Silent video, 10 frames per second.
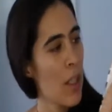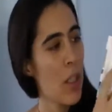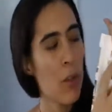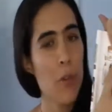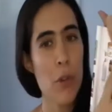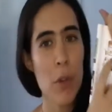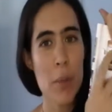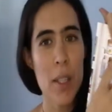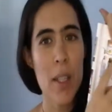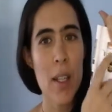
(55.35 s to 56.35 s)
So
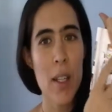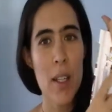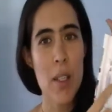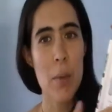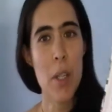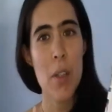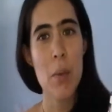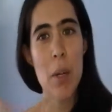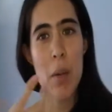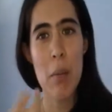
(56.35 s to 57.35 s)
formula is when you
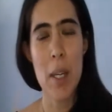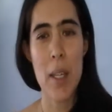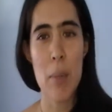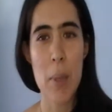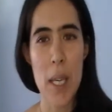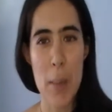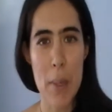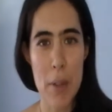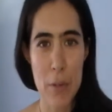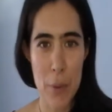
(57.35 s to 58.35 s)
want to make
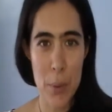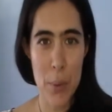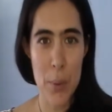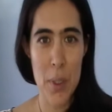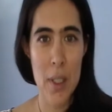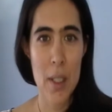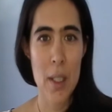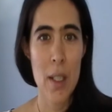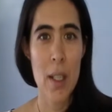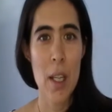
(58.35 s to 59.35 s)
baby food,
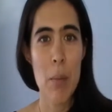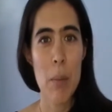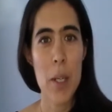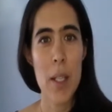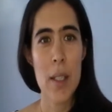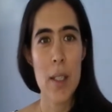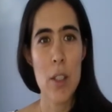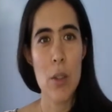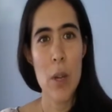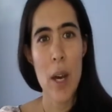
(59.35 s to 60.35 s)
but
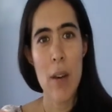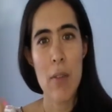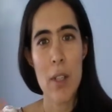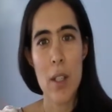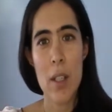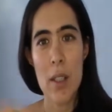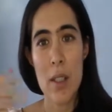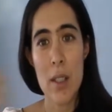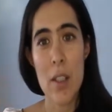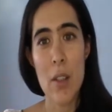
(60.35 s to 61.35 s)
you have a
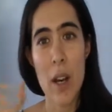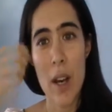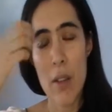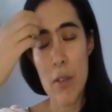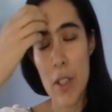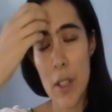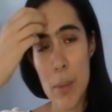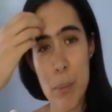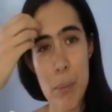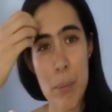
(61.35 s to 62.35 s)
you have um,